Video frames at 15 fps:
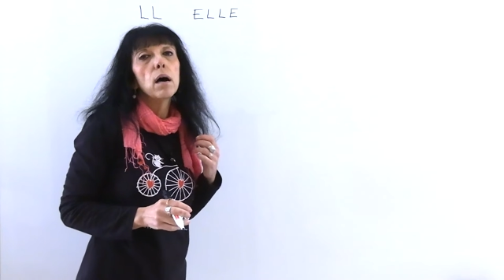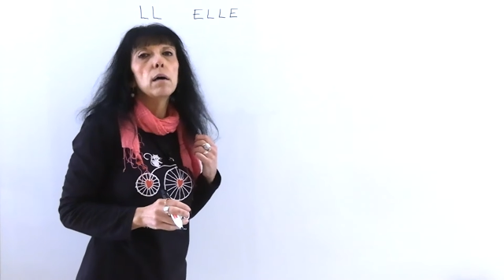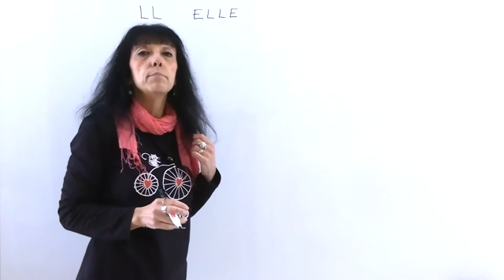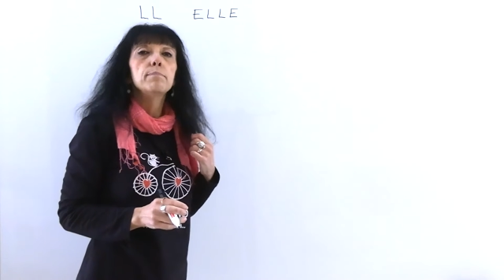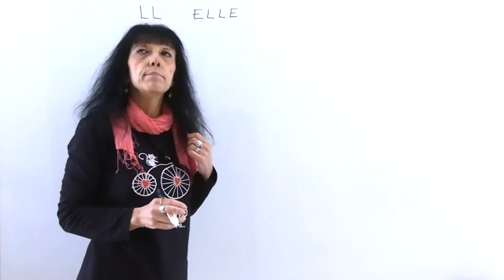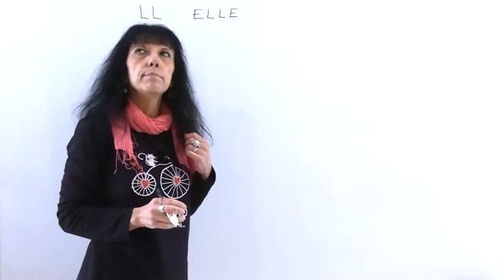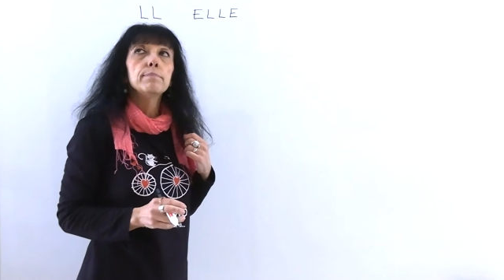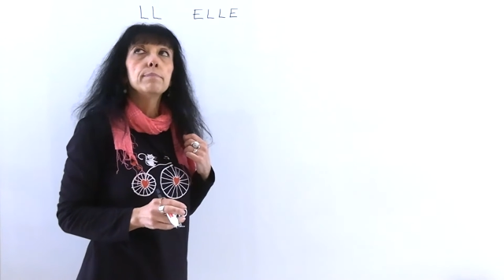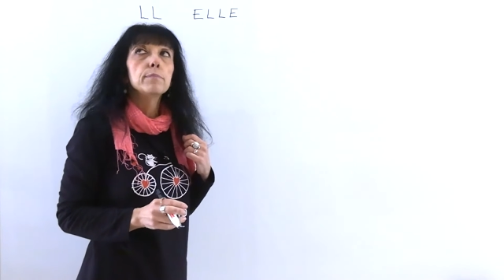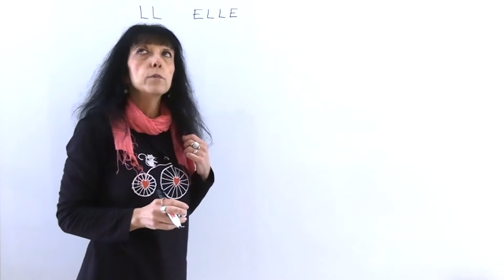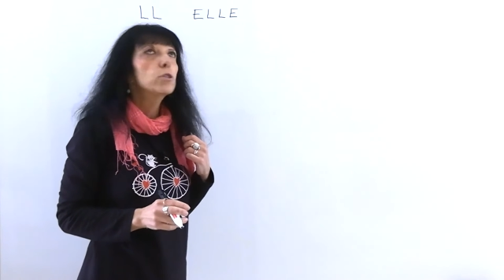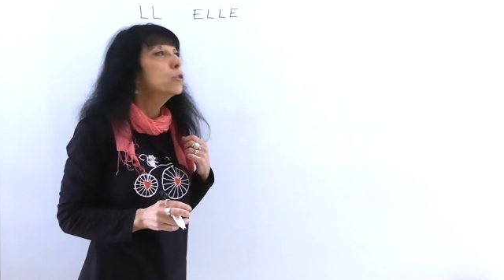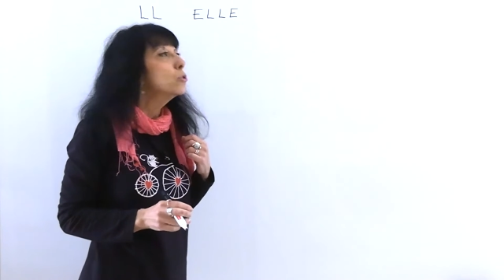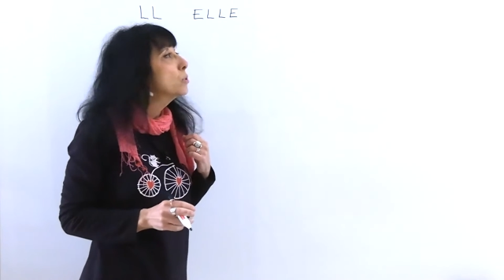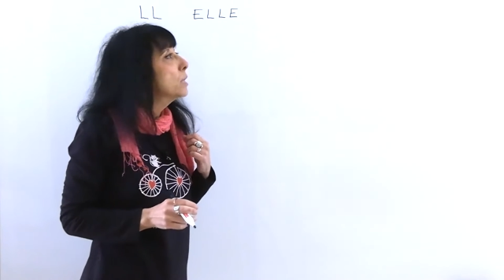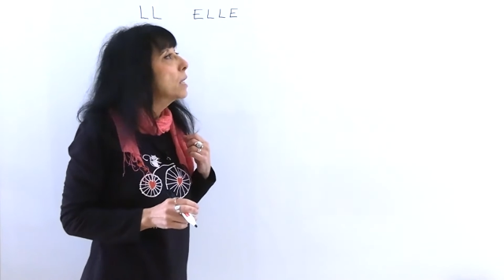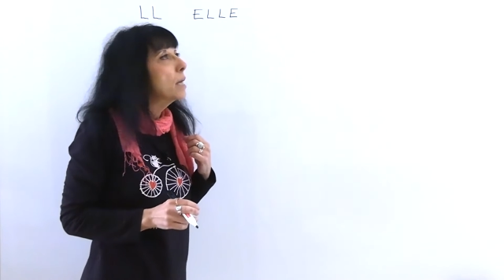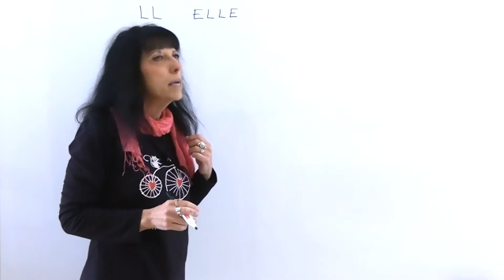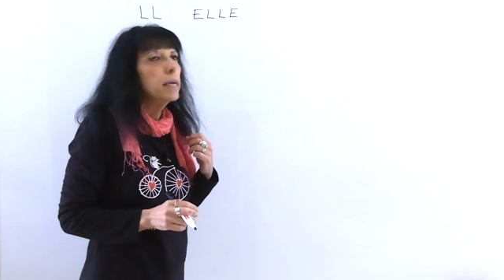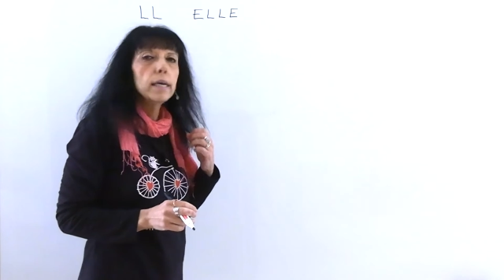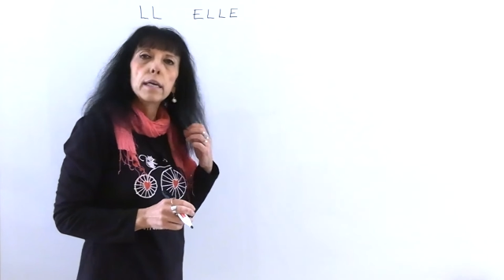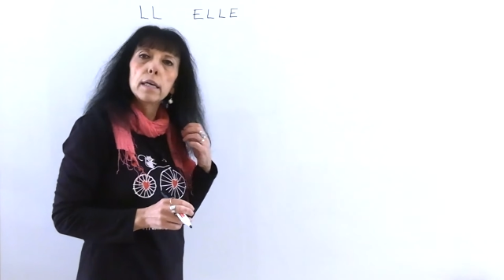to
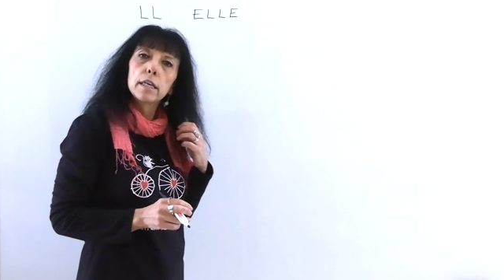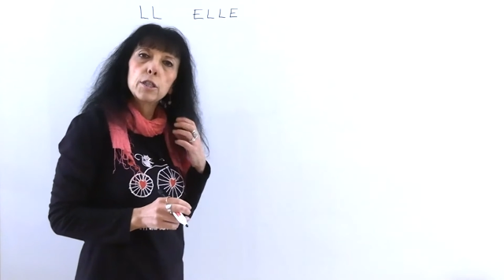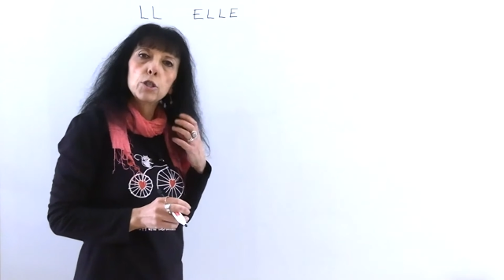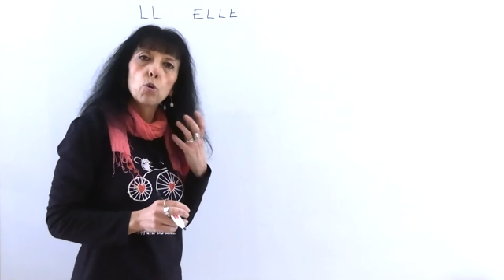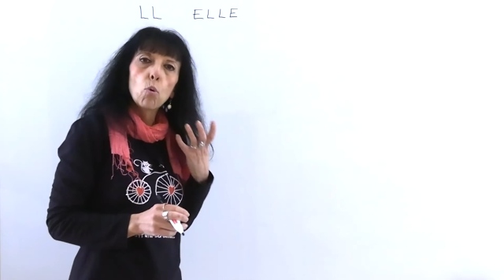the English